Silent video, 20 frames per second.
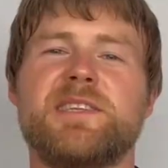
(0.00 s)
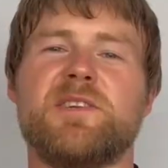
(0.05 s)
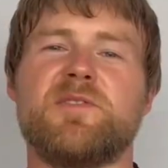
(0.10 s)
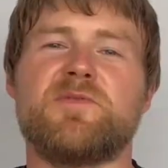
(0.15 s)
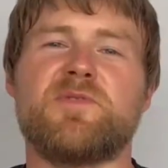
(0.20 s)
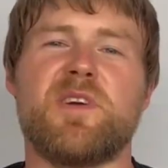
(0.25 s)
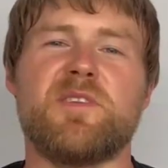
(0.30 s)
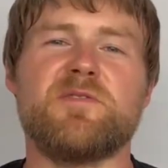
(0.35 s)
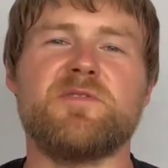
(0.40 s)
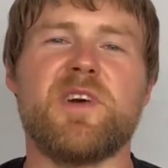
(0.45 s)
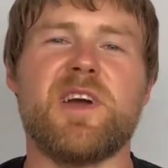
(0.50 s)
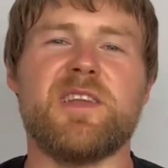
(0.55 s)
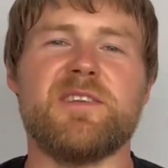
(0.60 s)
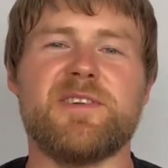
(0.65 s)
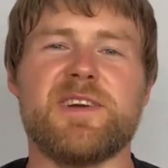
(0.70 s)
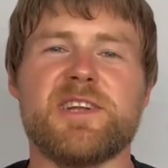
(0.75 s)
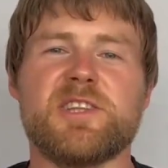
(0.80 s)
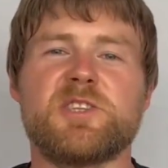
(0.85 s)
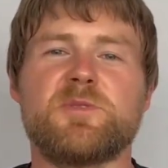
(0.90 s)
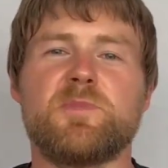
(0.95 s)
front foot
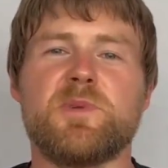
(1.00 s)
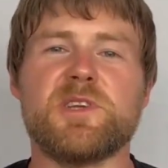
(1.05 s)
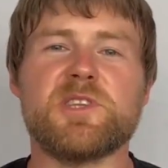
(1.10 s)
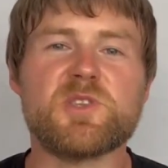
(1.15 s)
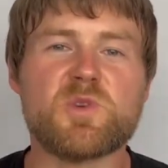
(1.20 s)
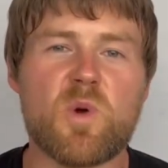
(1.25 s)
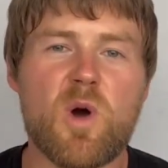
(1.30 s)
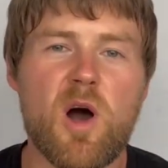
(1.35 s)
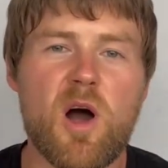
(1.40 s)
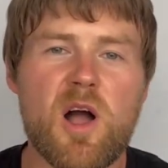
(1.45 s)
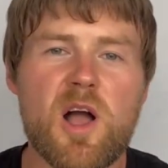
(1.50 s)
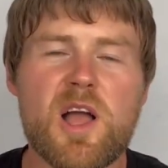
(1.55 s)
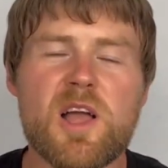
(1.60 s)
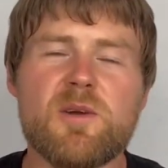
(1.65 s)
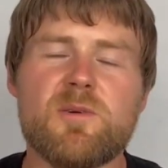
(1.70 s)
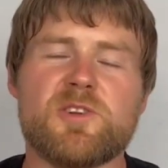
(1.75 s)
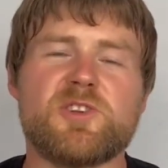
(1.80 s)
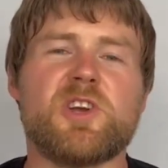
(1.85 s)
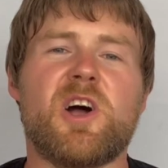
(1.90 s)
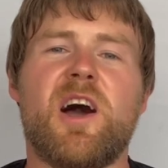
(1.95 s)
elevated split squat,
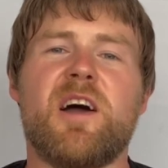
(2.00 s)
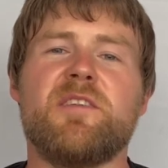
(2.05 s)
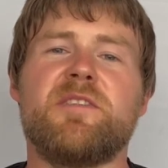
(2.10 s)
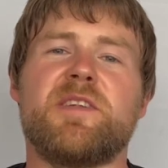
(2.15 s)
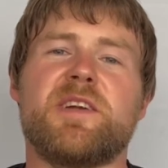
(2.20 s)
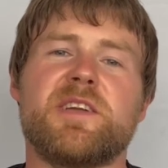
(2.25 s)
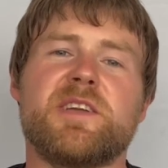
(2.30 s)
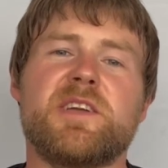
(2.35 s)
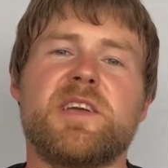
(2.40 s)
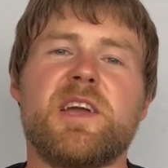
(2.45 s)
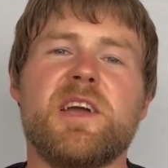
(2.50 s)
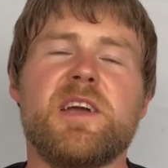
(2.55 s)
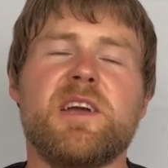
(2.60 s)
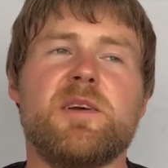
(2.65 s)
which I think